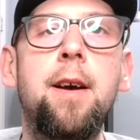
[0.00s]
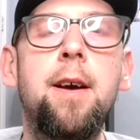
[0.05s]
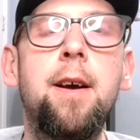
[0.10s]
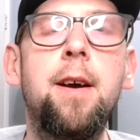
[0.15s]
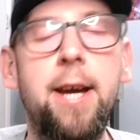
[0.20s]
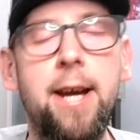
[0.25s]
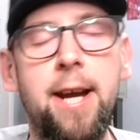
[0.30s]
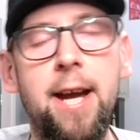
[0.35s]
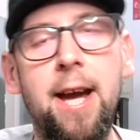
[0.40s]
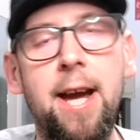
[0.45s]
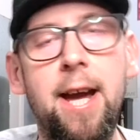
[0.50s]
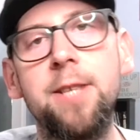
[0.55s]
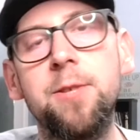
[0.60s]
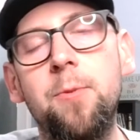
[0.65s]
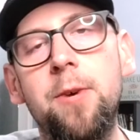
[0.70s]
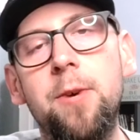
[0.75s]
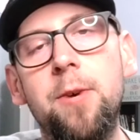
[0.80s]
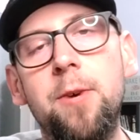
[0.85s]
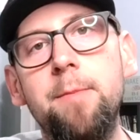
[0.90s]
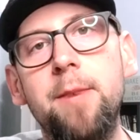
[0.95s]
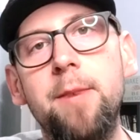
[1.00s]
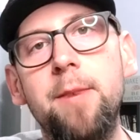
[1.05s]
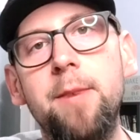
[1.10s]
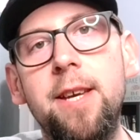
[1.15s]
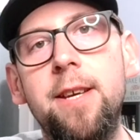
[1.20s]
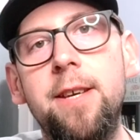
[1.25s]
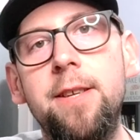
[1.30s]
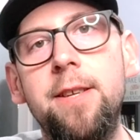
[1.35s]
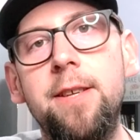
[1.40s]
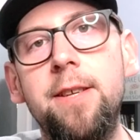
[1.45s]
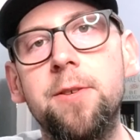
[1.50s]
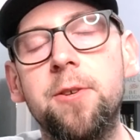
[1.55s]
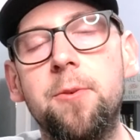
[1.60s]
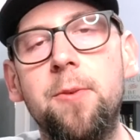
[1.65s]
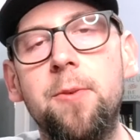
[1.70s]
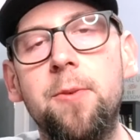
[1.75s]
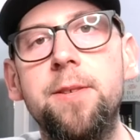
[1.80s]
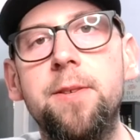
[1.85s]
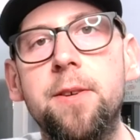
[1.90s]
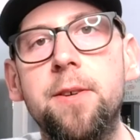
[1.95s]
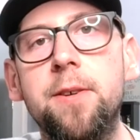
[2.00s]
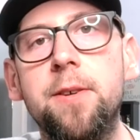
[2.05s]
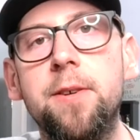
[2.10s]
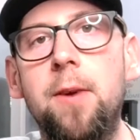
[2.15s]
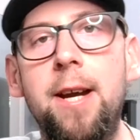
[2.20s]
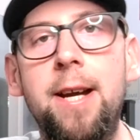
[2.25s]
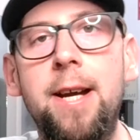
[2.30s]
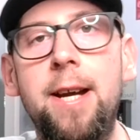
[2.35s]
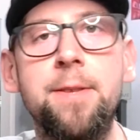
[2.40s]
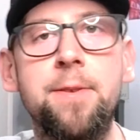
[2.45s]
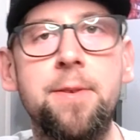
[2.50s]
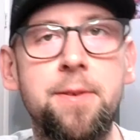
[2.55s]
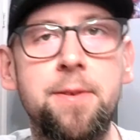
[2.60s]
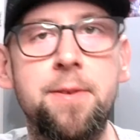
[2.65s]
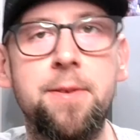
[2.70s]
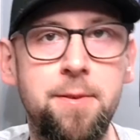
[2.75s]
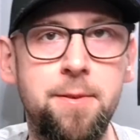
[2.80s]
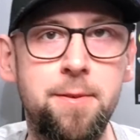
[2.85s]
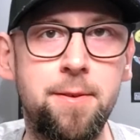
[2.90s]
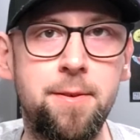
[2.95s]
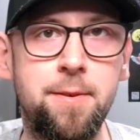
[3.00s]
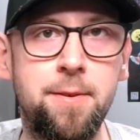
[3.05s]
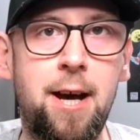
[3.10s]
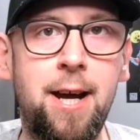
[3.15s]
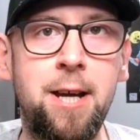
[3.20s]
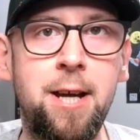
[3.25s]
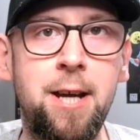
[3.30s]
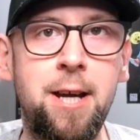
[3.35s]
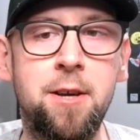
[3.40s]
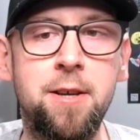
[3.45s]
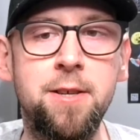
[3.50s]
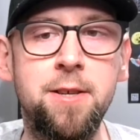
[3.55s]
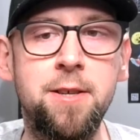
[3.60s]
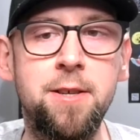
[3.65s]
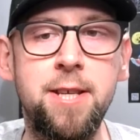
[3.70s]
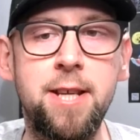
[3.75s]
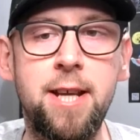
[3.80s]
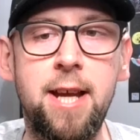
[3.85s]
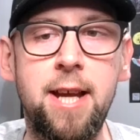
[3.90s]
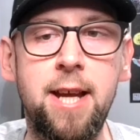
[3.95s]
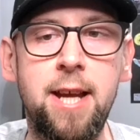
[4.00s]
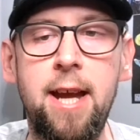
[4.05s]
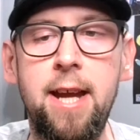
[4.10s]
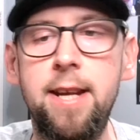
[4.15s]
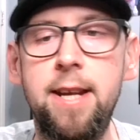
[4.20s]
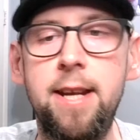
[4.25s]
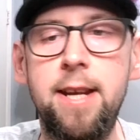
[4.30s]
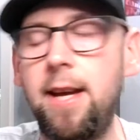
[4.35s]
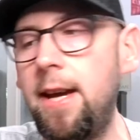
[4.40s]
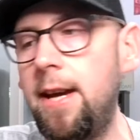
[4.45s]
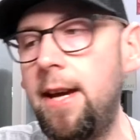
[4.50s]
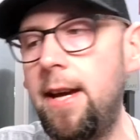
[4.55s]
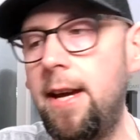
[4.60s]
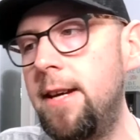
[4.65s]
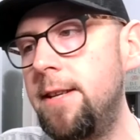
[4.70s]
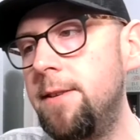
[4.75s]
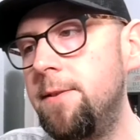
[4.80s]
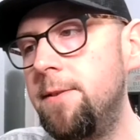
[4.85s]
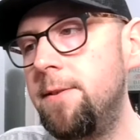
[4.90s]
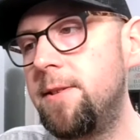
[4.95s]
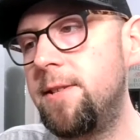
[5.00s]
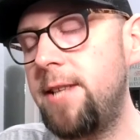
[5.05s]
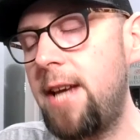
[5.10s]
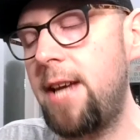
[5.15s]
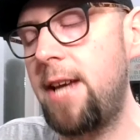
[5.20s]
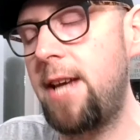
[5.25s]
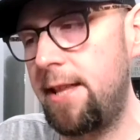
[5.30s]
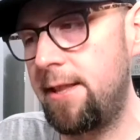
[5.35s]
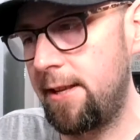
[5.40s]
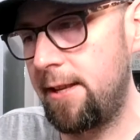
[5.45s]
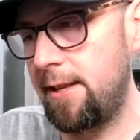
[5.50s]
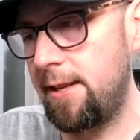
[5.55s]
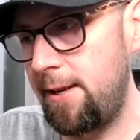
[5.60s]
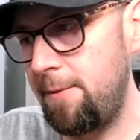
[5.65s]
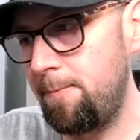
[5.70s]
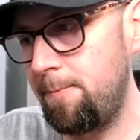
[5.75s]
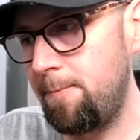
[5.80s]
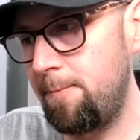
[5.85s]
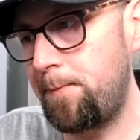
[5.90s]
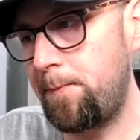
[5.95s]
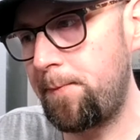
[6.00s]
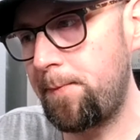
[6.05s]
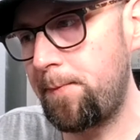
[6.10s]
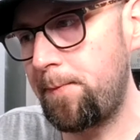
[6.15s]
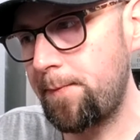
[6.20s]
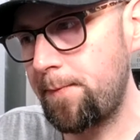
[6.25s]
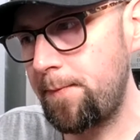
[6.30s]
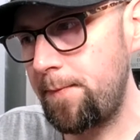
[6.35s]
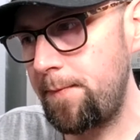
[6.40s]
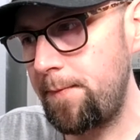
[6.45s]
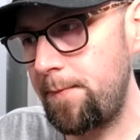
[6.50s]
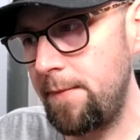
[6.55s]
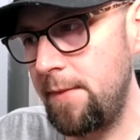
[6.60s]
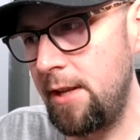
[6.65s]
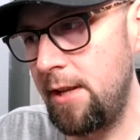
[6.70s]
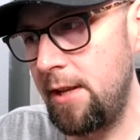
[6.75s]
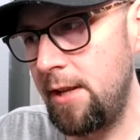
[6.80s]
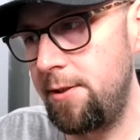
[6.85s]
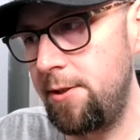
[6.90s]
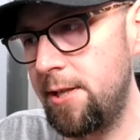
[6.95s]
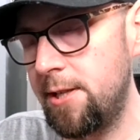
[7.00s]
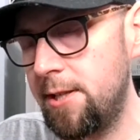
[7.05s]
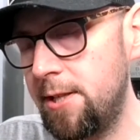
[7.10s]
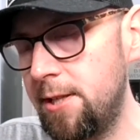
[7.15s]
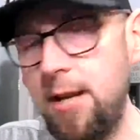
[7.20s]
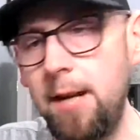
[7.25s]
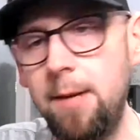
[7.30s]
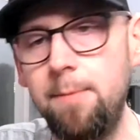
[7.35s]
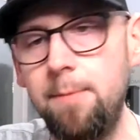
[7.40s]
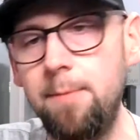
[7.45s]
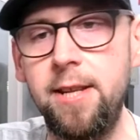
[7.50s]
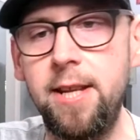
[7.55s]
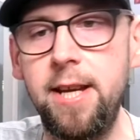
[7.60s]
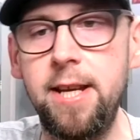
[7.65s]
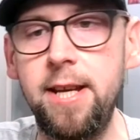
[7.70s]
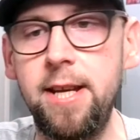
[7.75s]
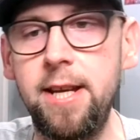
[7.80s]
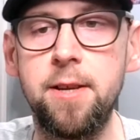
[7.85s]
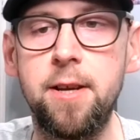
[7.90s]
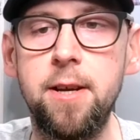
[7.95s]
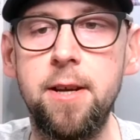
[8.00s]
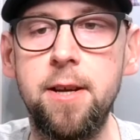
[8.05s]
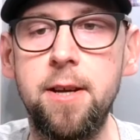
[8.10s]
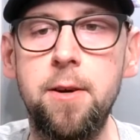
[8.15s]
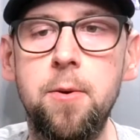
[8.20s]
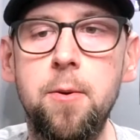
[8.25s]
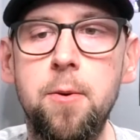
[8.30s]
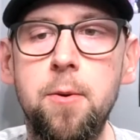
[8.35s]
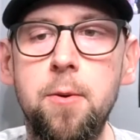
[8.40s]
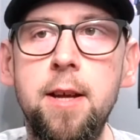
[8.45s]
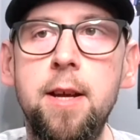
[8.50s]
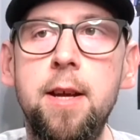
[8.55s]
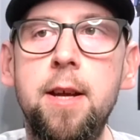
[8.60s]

Hey guys, welcome again to Squared Circle Rants. I am RC Gade, and sadly, just a couple of days ago,